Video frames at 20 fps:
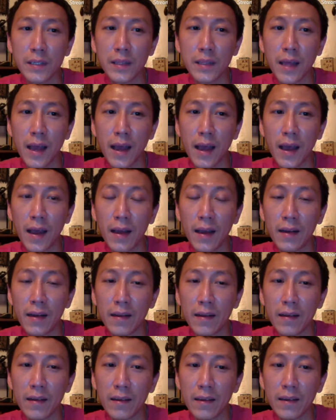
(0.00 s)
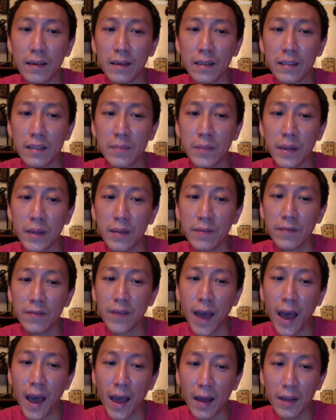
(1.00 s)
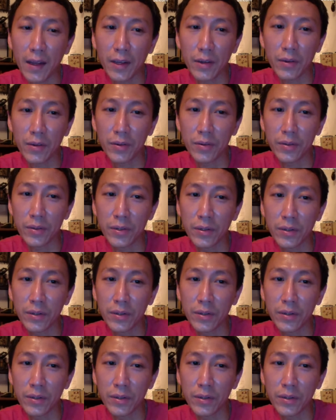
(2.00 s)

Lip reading: that is being valued.